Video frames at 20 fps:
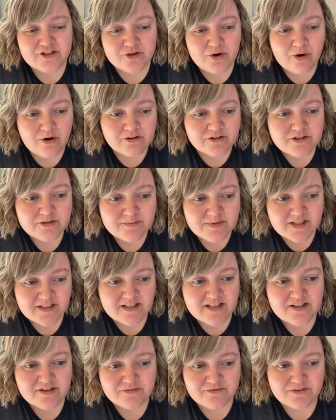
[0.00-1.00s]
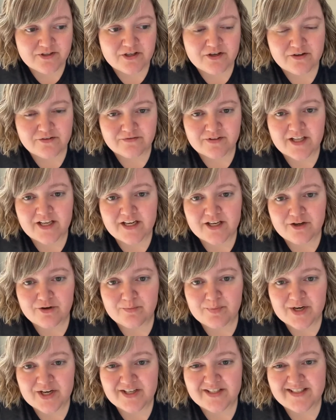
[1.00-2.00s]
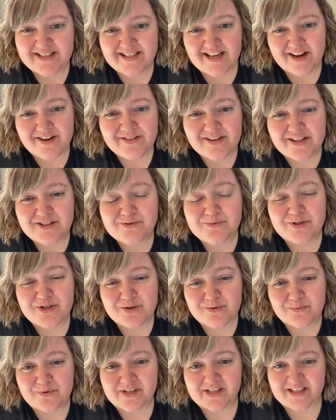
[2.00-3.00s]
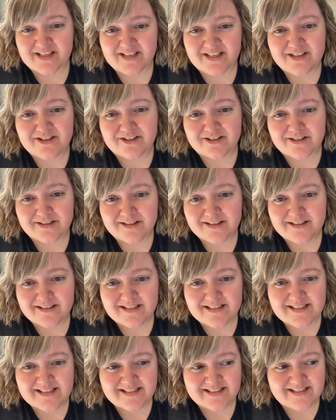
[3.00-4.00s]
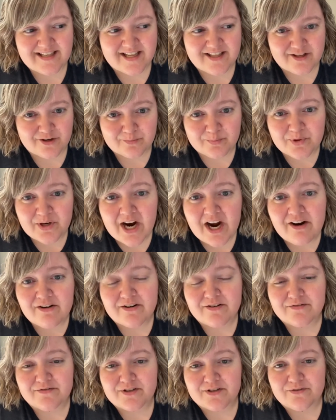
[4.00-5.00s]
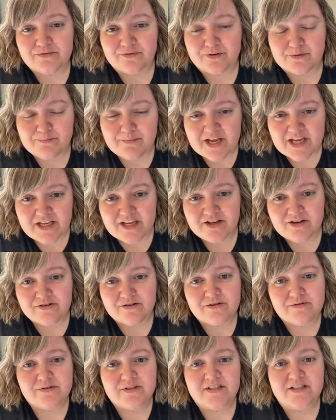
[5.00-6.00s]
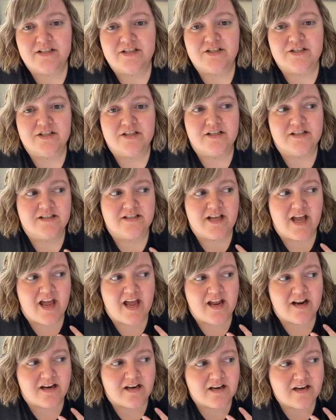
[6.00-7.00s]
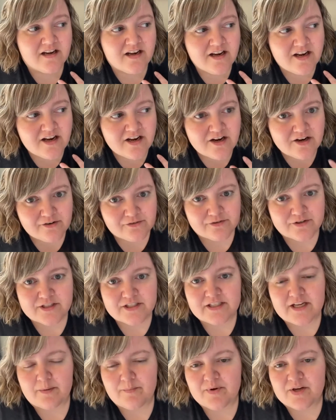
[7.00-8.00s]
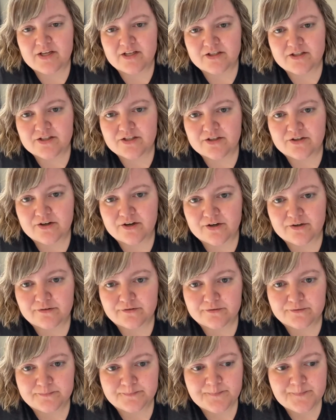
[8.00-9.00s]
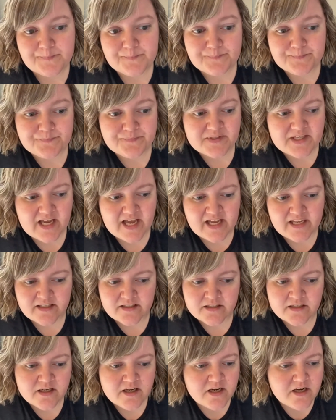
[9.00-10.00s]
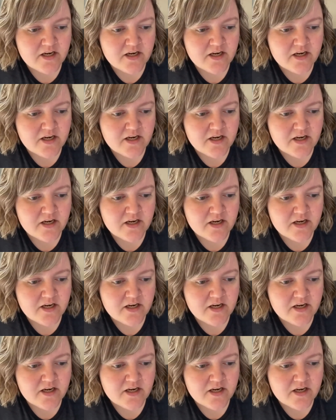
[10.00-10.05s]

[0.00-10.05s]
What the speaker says: ultimately the fear of letting your parents down. That's what you want to hear, is that they're proud of you for making your own decisions and for stepping into your own. And